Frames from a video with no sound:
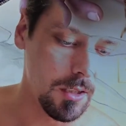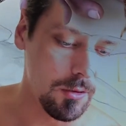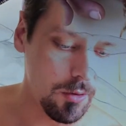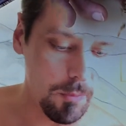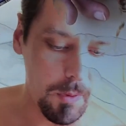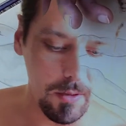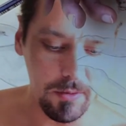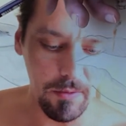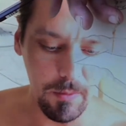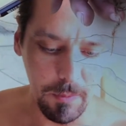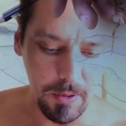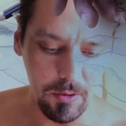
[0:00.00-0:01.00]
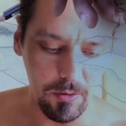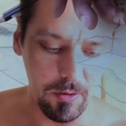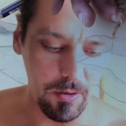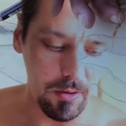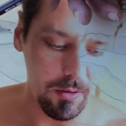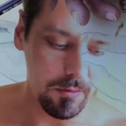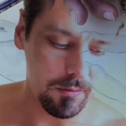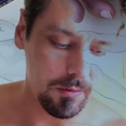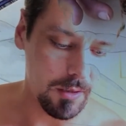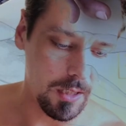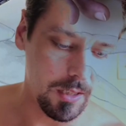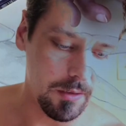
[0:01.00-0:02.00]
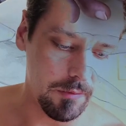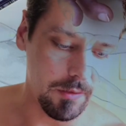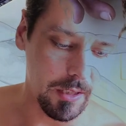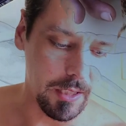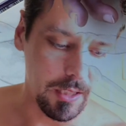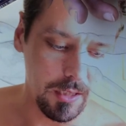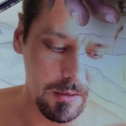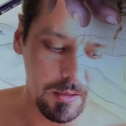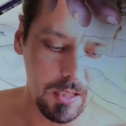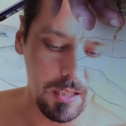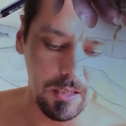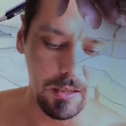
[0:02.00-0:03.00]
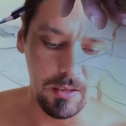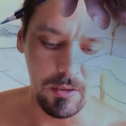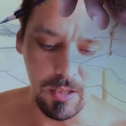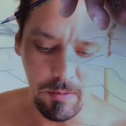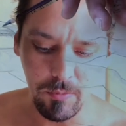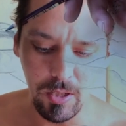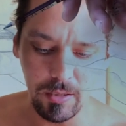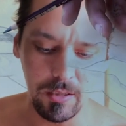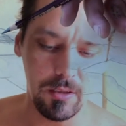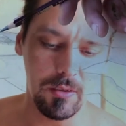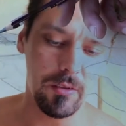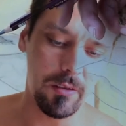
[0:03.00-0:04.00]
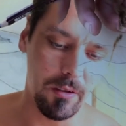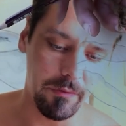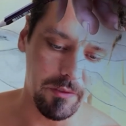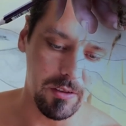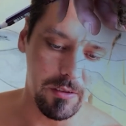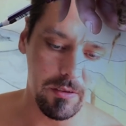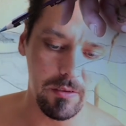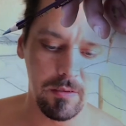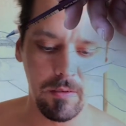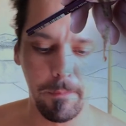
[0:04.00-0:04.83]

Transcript: the two parts of the picture, kind of like the subject and the surface,